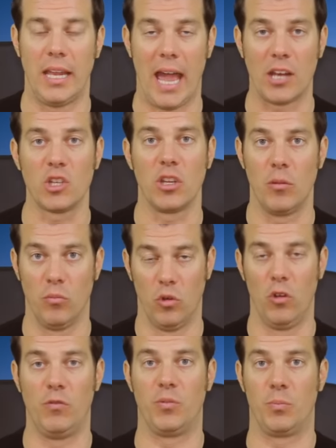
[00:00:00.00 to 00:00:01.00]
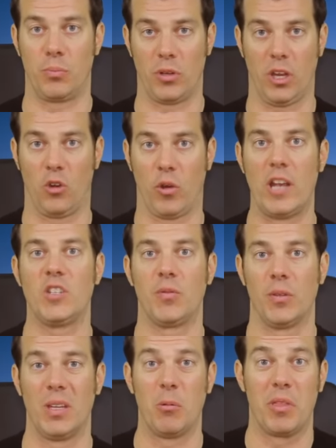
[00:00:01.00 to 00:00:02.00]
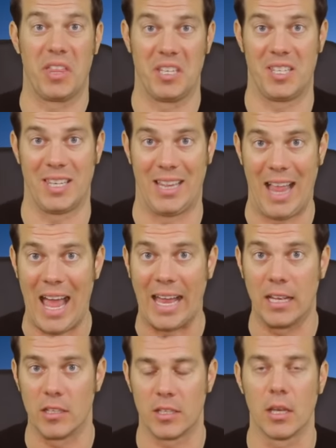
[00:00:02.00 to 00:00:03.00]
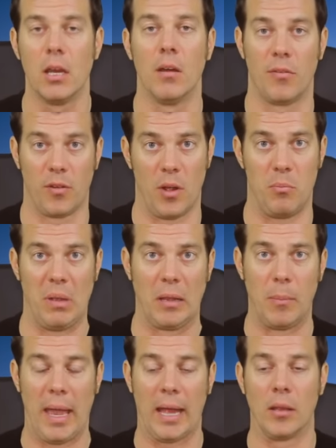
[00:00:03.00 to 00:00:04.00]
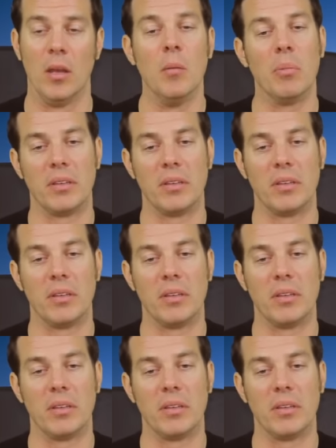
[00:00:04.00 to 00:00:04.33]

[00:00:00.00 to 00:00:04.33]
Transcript: He actually moves pretty gracefully with his legs for a big man,